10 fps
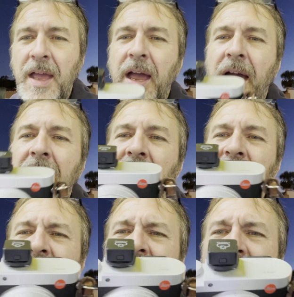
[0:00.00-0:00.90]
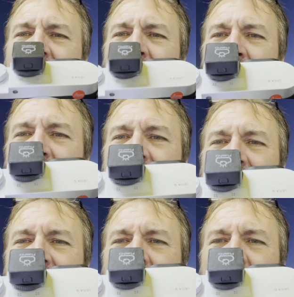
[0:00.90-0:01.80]
And you see this little
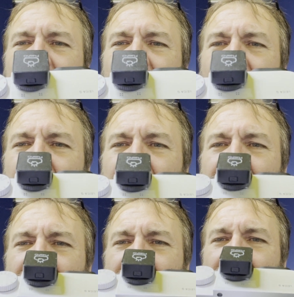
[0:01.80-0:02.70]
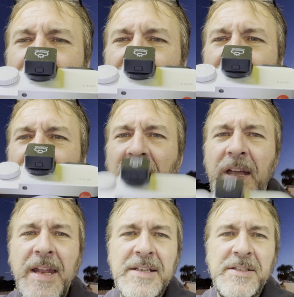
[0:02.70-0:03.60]
deal on top here?
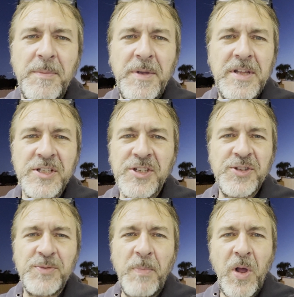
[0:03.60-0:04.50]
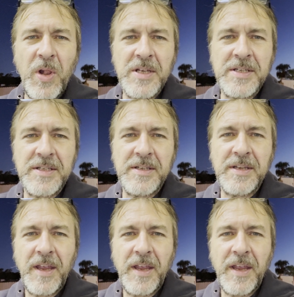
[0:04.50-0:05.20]
That has to be the smallest